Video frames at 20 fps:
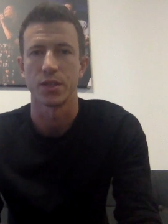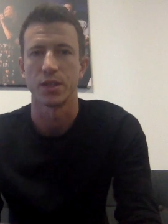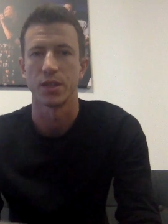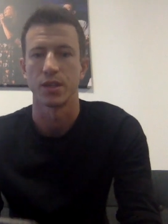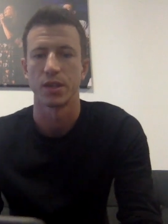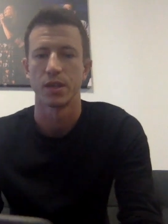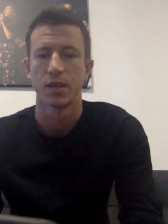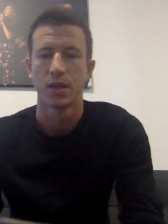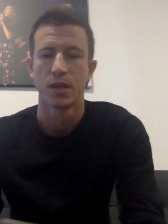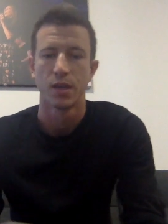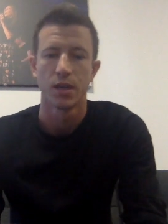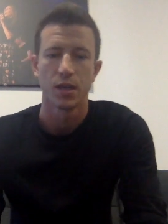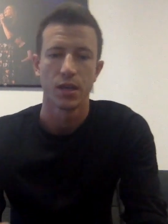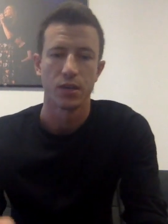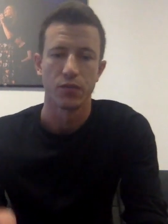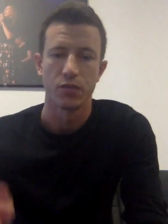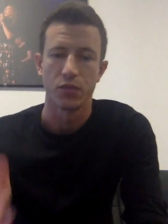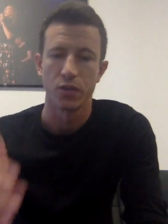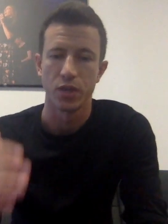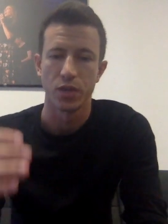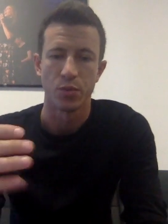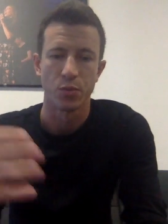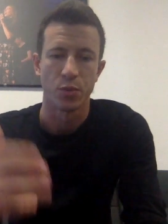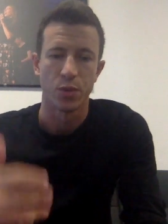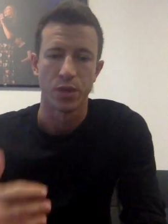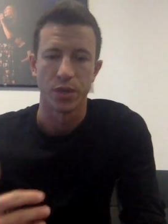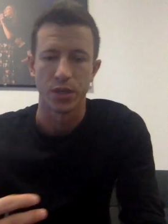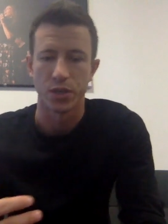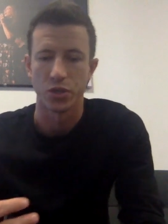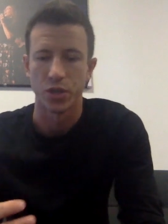And if you keep
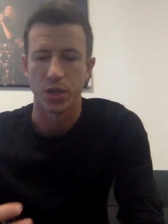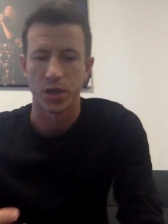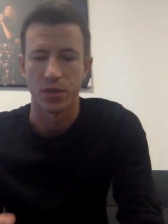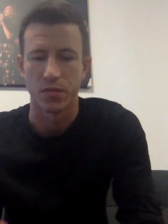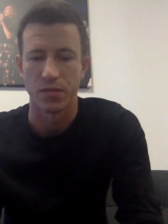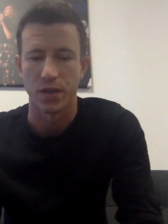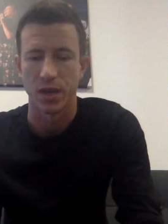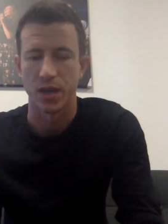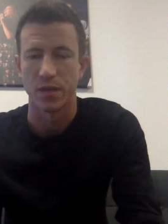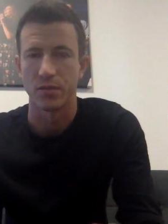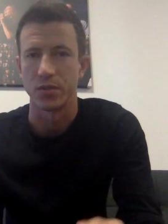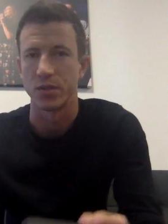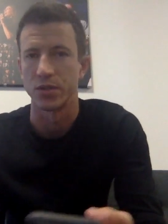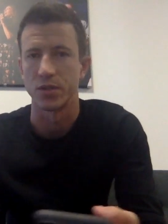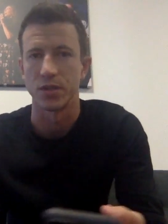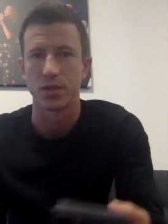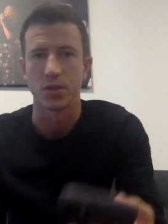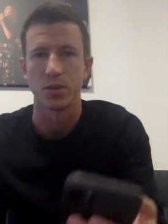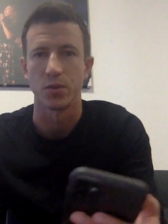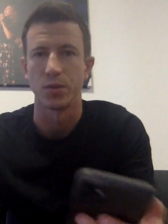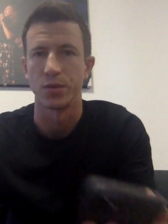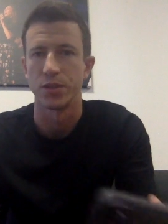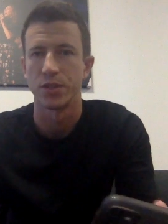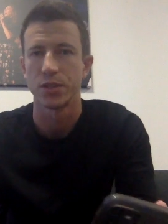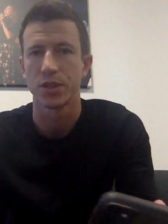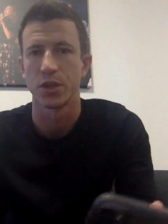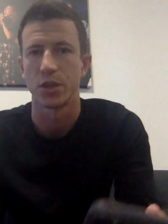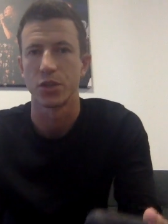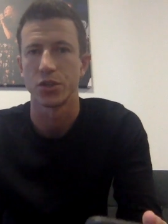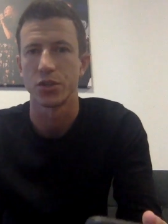reading in John 5, there's this whole
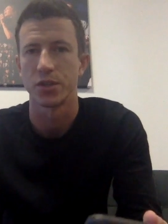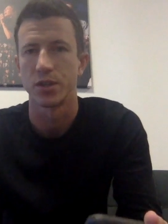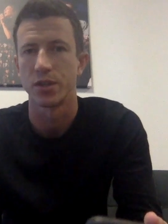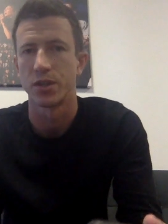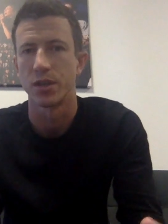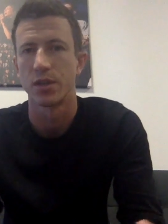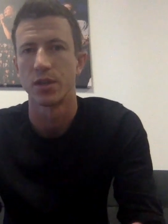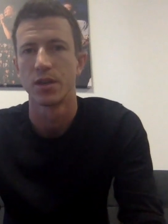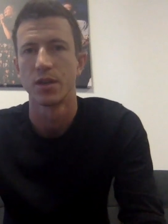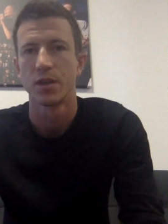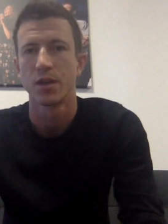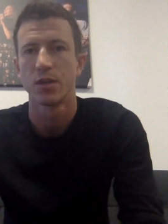discussion that